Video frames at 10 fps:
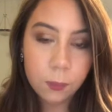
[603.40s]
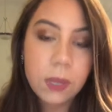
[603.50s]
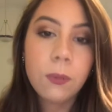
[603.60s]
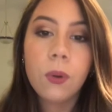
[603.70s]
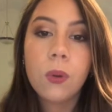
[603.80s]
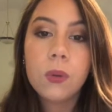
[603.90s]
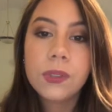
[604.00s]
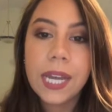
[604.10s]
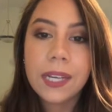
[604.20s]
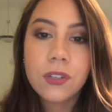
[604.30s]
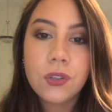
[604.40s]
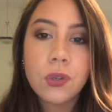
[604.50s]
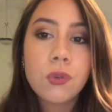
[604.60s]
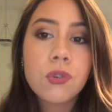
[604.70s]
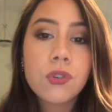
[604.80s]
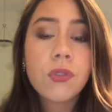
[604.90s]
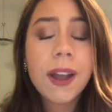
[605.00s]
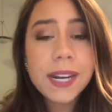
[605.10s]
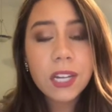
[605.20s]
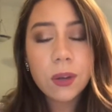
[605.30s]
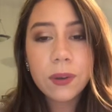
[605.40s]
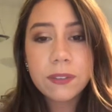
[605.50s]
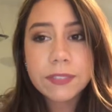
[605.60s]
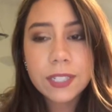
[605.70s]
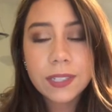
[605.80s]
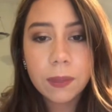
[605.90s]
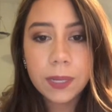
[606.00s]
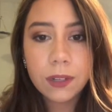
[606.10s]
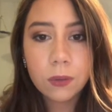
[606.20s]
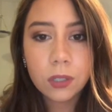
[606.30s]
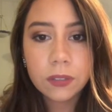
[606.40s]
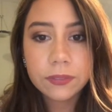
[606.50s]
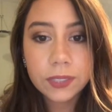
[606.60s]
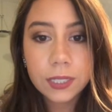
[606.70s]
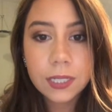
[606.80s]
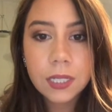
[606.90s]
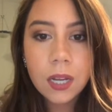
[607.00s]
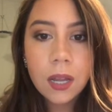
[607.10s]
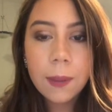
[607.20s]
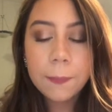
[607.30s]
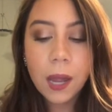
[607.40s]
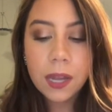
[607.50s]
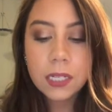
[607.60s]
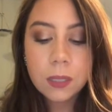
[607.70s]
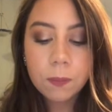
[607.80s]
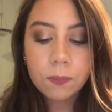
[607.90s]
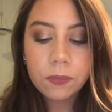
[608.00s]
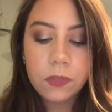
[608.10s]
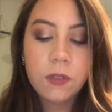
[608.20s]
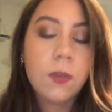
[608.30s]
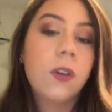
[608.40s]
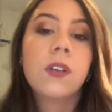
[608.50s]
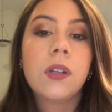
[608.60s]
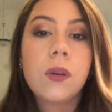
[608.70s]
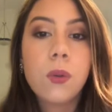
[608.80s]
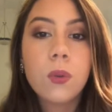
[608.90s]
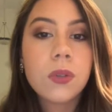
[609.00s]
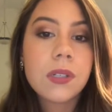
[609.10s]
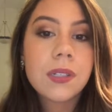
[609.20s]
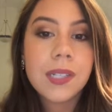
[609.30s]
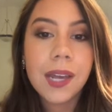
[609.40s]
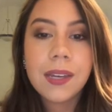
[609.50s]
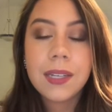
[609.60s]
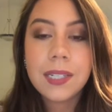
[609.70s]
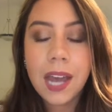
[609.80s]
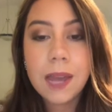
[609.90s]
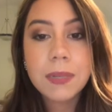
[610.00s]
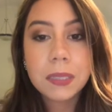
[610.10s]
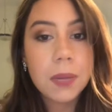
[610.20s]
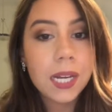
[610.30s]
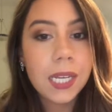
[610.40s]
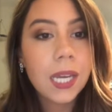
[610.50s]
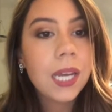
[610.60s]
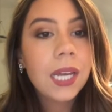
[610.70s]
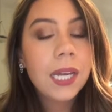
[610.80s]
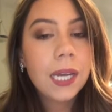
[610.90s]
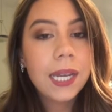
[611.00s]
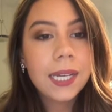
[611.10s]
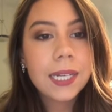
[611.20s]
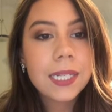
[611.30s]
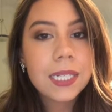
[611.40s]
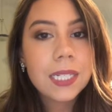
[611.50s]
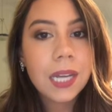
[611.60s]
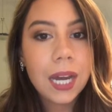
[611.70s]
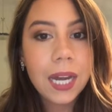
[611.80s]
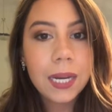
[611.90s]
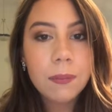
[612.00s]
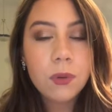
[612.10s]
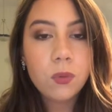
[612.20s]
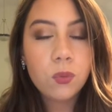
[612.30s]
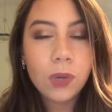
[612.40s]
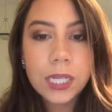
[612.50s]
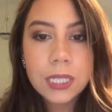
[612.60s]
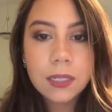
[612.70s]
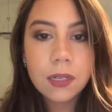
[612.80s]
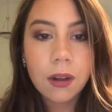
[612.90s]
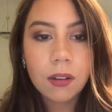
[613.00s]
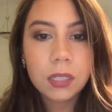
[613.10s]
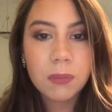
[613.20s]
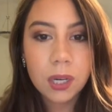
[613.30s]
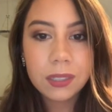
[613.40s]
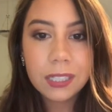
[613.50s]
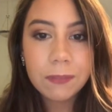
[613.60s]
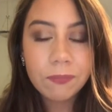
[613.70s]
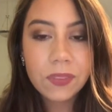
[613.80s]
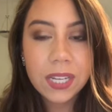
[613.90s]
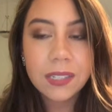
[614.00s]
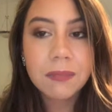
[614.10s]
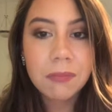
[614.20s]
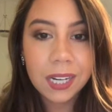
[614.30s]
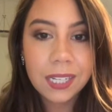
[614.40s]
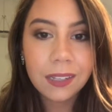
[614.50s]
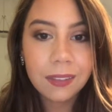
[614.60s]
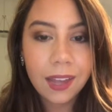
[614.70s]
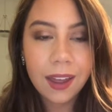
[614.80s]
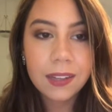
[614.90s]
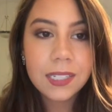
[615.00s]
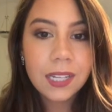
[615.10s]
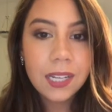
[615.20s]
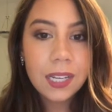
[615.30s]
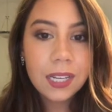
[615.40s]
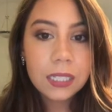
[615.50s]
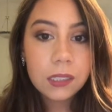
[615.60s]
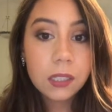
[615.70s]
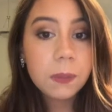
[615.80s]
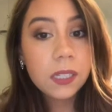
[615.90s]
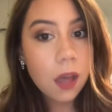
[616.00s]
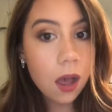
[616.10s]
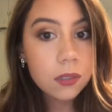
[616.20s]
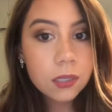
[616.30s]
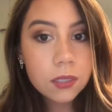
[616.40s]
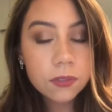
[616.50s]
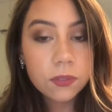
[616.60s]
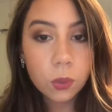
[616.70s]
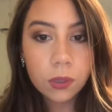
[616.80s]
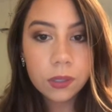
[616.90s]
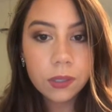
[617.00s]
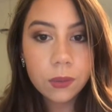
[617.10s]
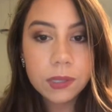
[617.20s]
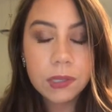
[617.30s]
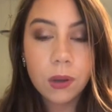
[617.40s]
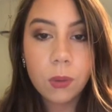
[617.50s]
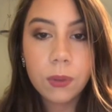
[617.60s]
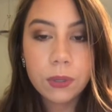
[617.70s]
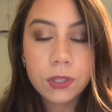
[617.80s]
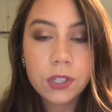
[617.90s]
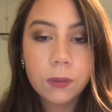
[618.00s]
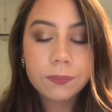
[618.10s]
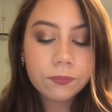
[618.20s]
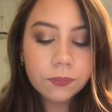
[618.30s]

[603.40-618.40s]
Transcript: of people like to try to go it for sale by owner first, but you've heard the old saying, time is money, and time wasted on the market is money that could be lost for you as the homeowner. So